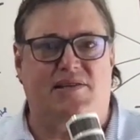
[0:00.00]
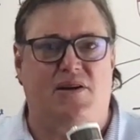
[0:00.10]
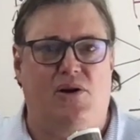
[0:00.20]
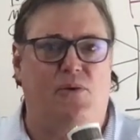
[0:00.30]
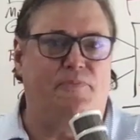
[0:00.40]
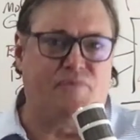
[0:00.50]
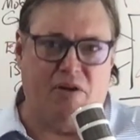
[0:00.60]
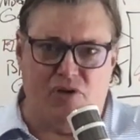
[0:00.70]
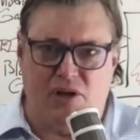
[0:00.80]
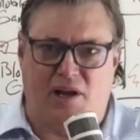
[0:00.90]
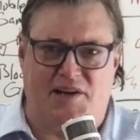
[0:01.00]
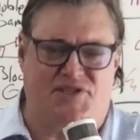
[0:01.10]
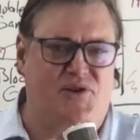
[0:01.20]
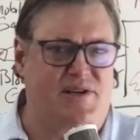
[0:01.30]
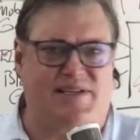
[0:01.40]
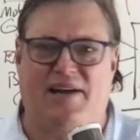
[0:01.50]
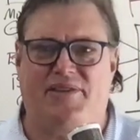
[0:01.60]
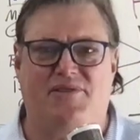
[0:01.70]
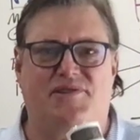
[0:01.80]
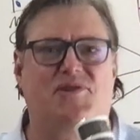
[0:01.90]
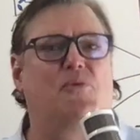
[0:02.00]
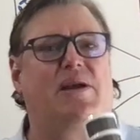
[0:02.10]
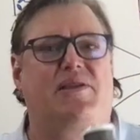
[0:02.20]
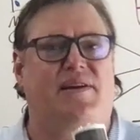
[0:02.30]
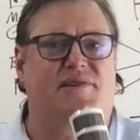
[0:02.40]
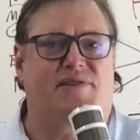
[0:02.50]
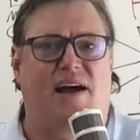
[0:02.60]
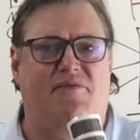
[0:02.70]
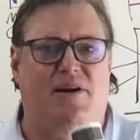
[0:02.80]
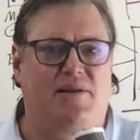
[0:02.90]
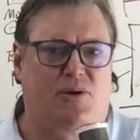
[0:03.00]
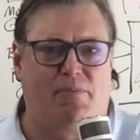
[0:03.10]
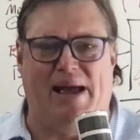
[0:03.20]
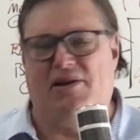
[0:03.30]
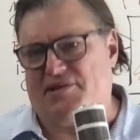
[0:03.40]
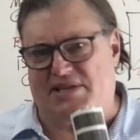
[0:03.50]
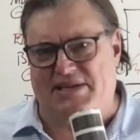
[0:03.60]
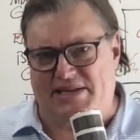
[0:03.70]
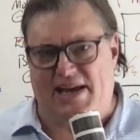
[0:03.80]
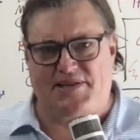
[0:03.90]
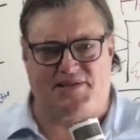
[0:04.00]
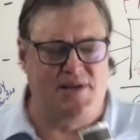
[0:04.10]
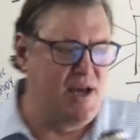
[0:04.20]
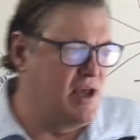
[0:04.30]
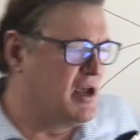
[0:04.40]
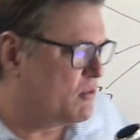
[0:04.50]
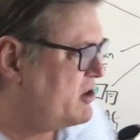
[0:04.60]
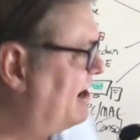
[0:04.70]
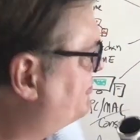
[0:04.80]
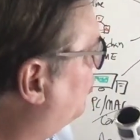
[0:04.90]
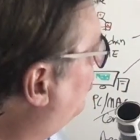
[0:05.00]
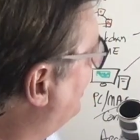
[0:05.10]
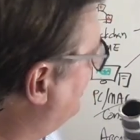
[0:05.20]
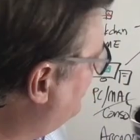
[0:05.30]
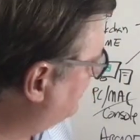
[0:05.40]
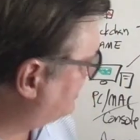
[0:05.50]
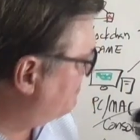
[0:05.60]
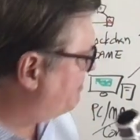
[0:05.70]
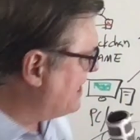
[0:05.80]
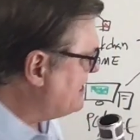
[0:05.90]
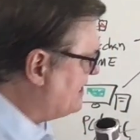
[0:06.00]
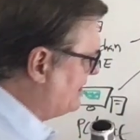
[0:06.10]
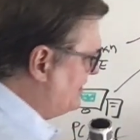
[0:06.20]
So, for your law students out there, so many things have a little balancing test. We have to weigh the competing